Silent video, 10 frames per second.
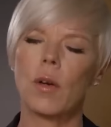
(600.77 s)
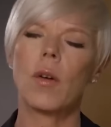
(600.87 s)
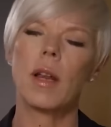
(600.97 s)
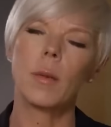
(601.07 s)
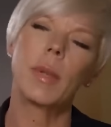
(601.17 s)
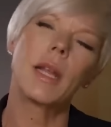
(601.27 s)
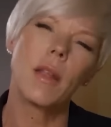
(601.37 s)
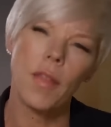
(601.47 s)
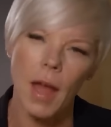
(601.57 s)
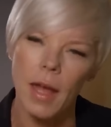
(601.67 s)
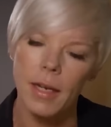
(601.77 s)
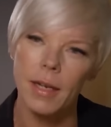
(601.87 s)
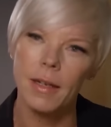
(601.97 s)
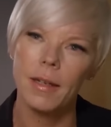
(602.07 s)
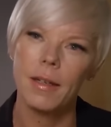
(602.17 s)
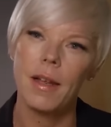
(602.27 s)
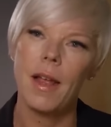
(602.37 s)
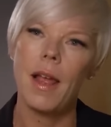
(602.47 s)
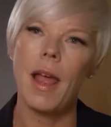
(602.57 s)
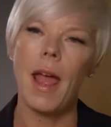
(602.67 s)
incredibly cathartic,
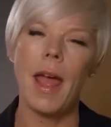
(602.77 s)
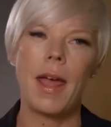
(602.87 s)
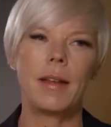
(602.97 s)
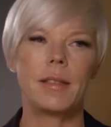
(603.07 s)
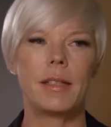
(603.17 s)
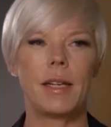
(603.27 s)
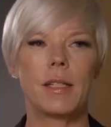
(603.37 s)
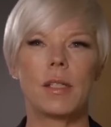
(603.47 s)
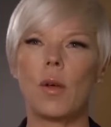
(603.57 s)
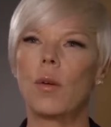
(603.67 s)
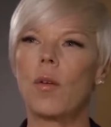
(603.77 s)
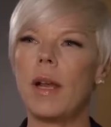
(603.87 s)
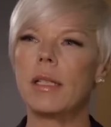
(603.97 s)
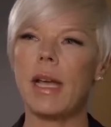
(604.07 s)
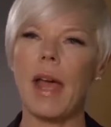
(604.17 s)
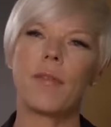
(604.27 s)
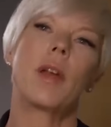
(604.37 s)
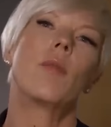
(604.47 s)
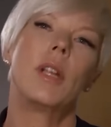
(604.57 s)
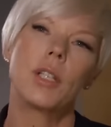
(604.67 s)
and it's so great to have
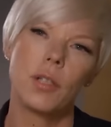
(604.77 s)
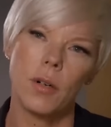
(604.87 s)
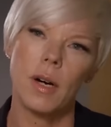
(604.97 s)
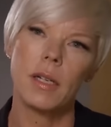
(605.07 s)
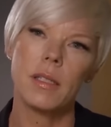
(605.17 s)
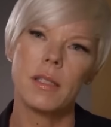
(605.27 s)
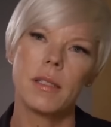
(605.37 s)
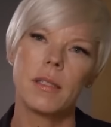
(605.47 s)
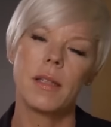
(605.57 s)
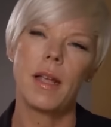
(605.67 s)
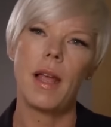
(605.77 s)
that reassurance.